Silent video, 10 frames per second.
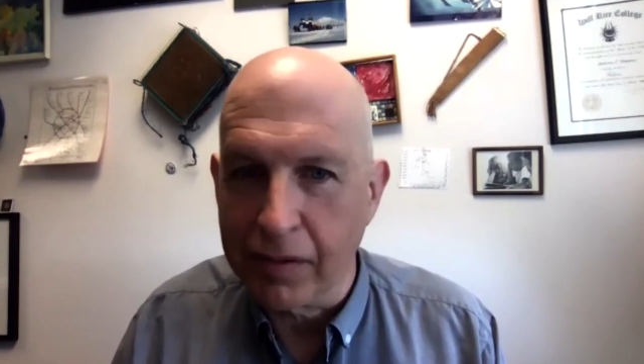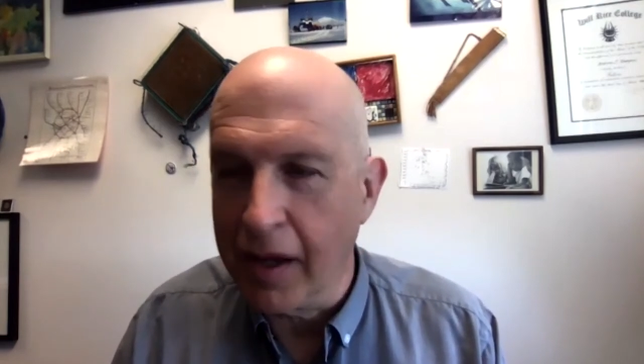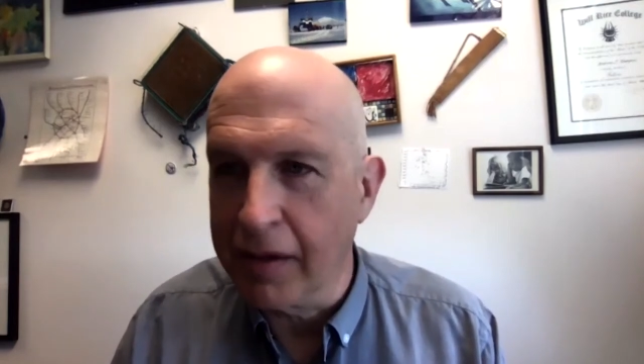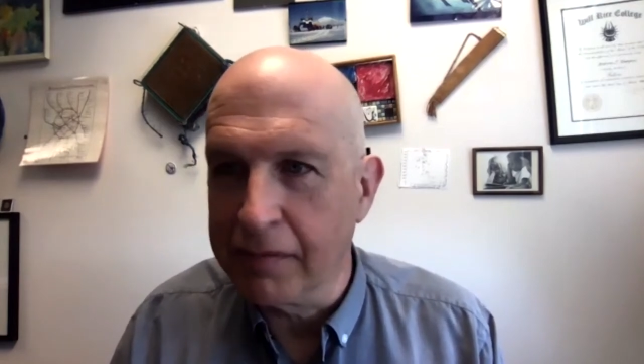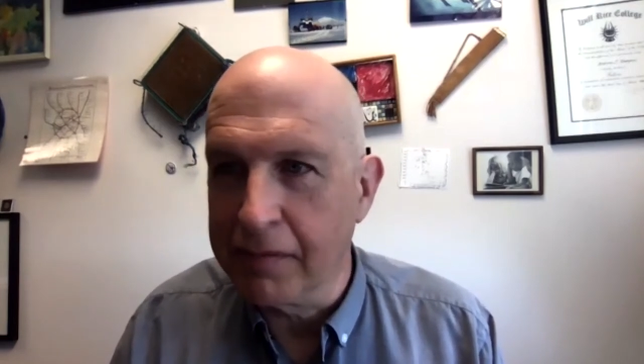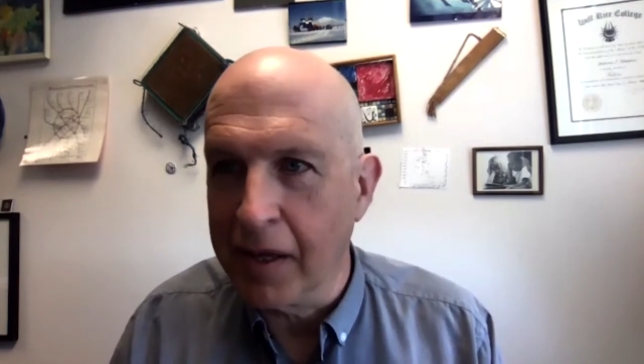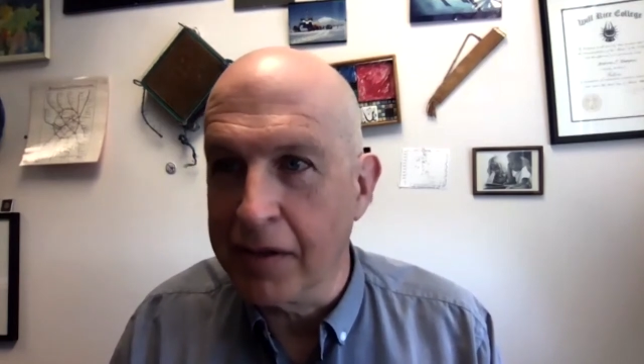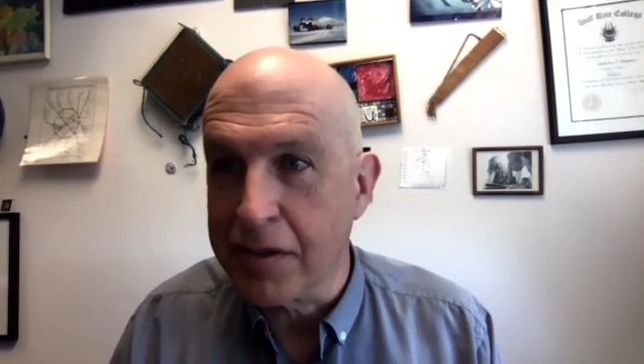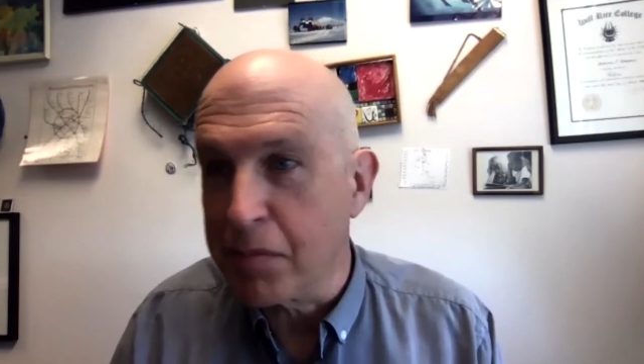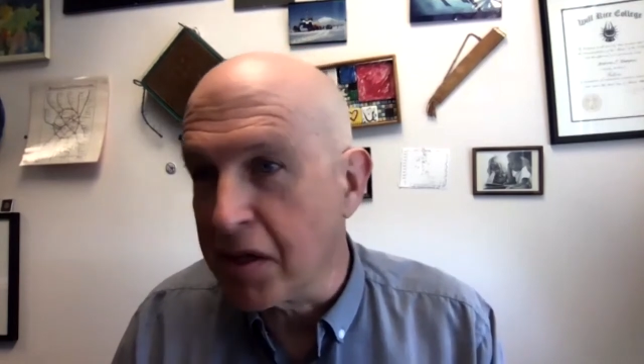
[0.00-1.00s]
And in
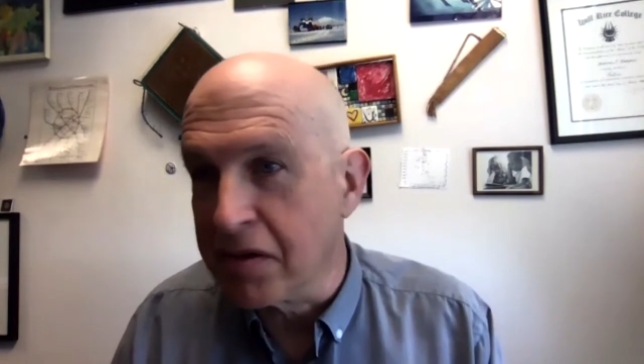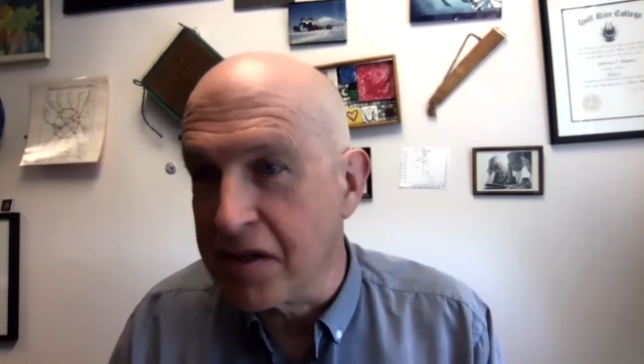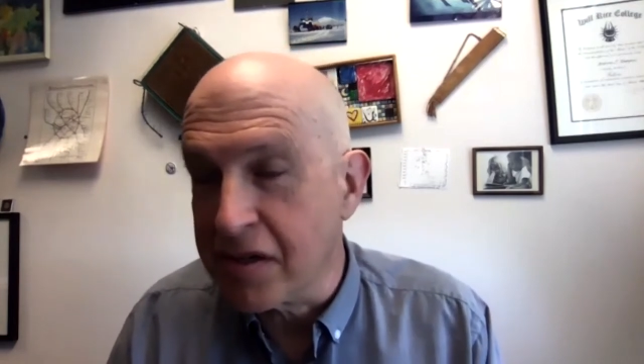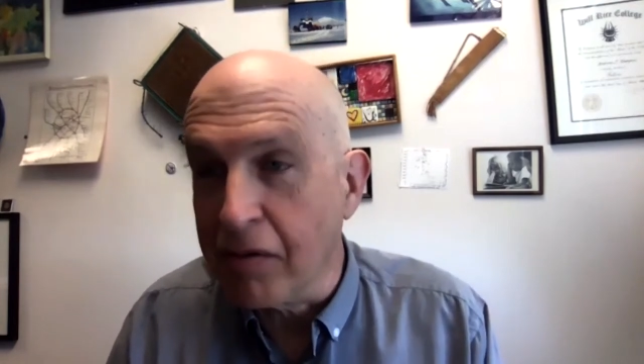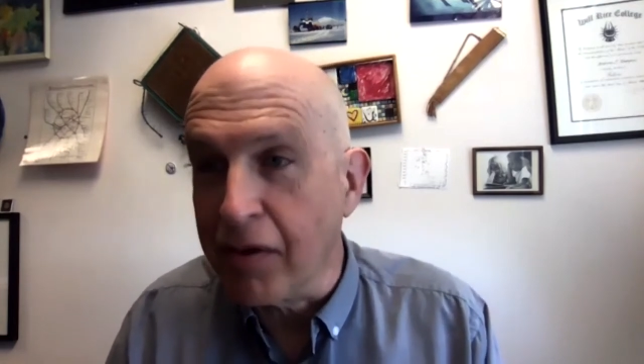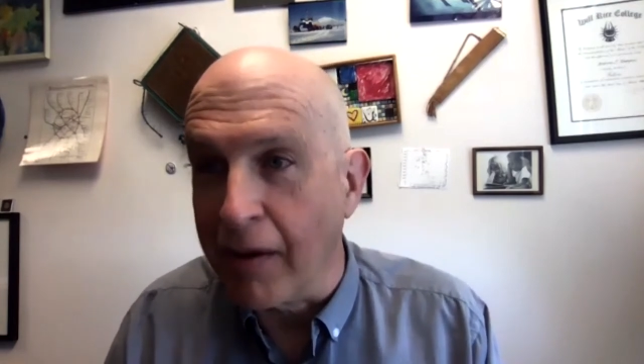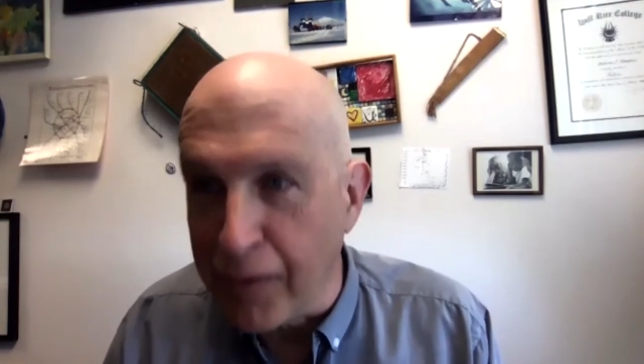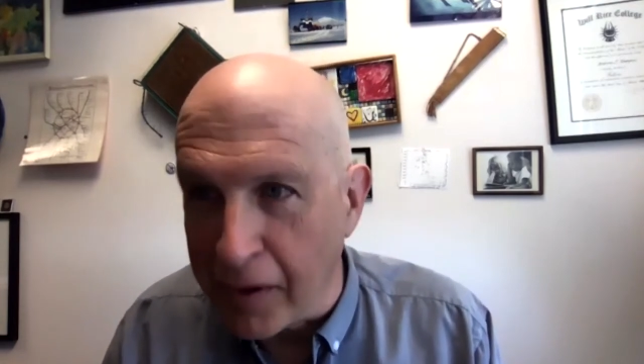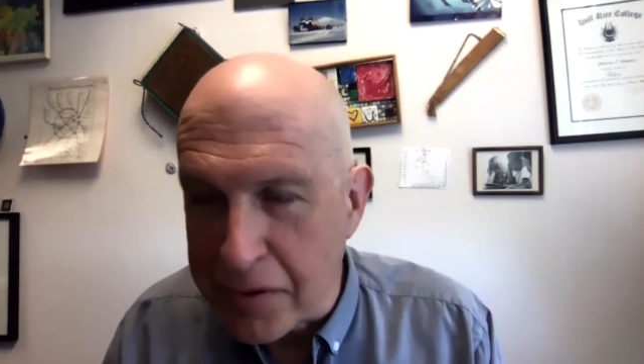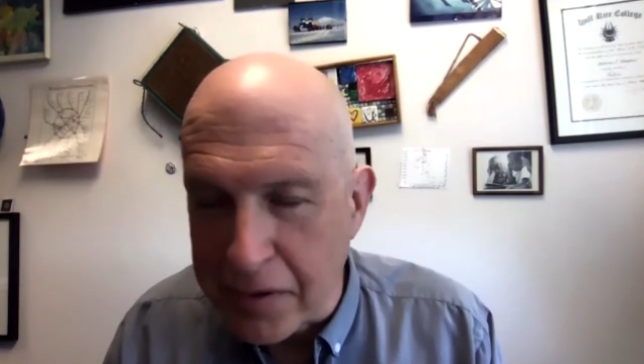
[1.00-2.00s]
some sense, it's still not finished.